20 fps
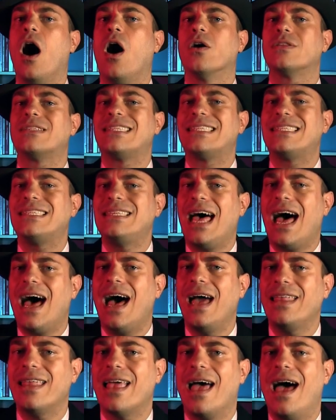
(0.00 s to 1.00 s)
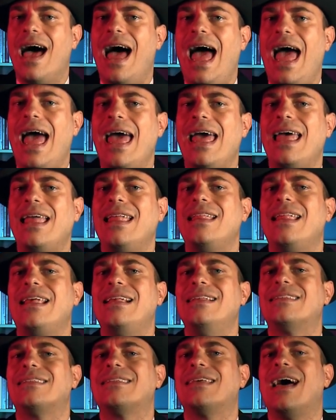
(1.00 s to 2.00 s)
outside and
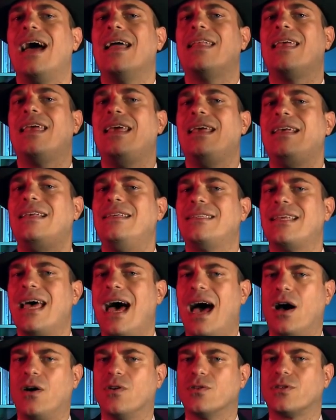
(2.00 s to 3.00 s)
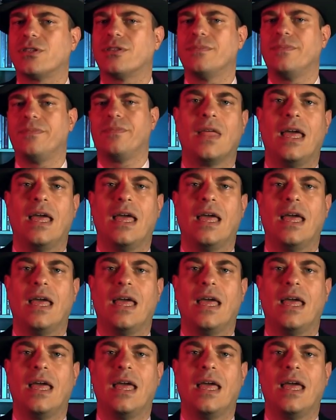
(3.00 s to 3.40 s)
inside his house.